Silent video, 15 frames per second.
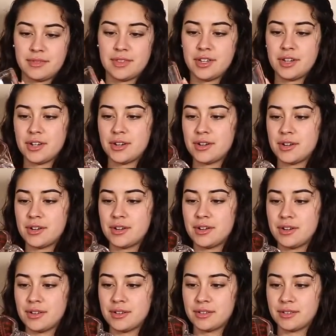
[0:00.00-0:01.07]

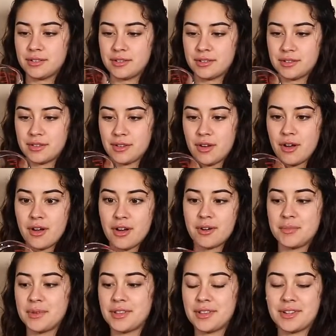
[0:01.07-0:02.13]
There are
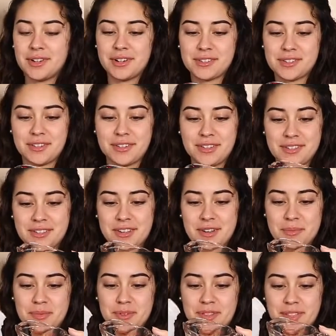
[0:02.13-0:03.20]
milliliters on this
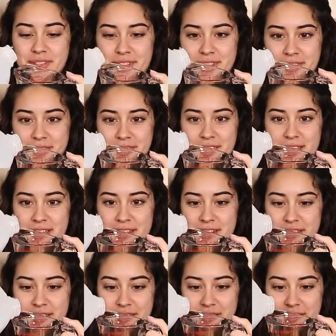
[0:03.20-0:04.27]
cup.
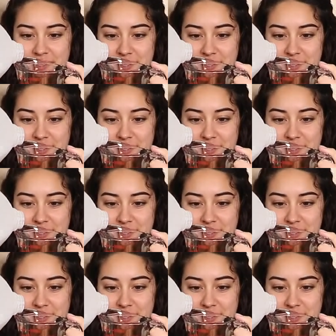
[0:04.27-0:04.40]
80.